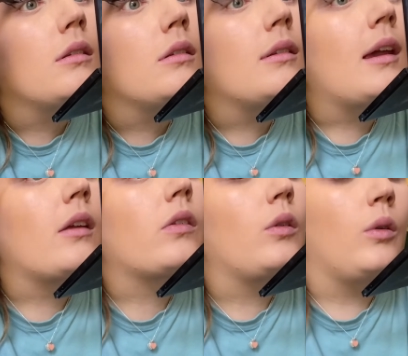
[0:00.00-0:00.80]
like
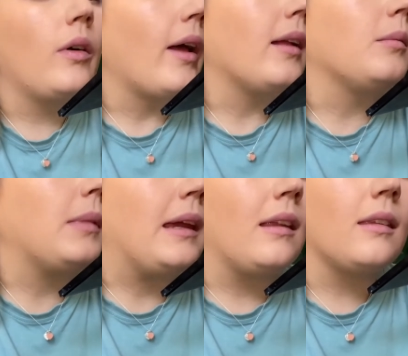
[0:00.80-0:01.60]
so and
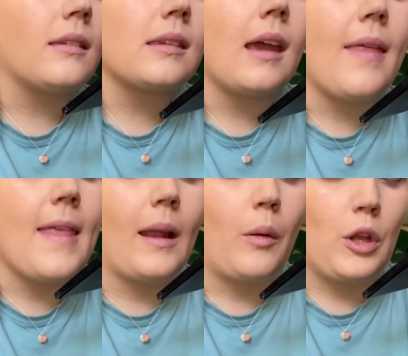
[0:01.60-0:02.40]
meet and
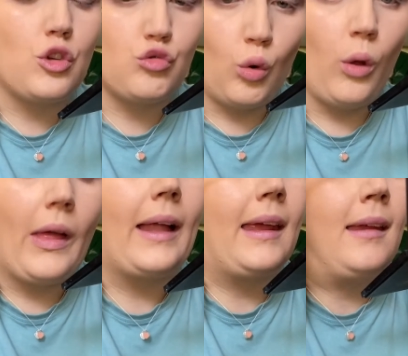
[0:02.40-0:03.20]
then I'm going to draw
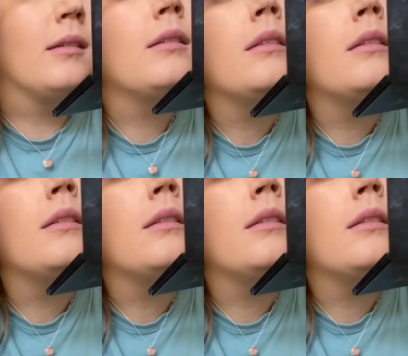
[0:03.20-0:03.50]
that in.